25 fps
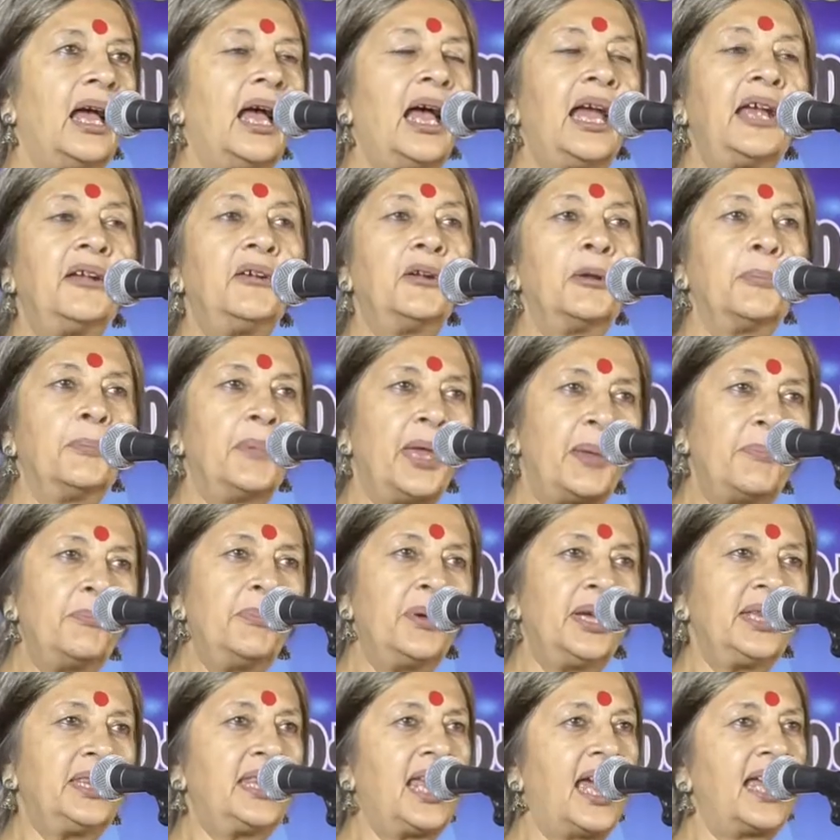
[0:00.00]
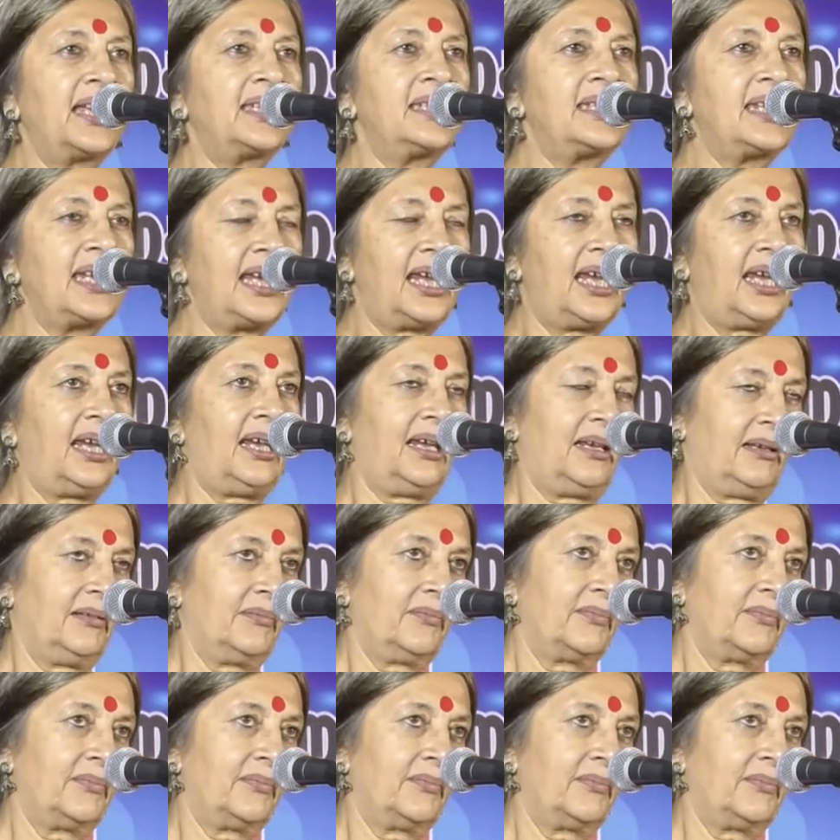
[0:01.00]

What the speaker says: I remember that day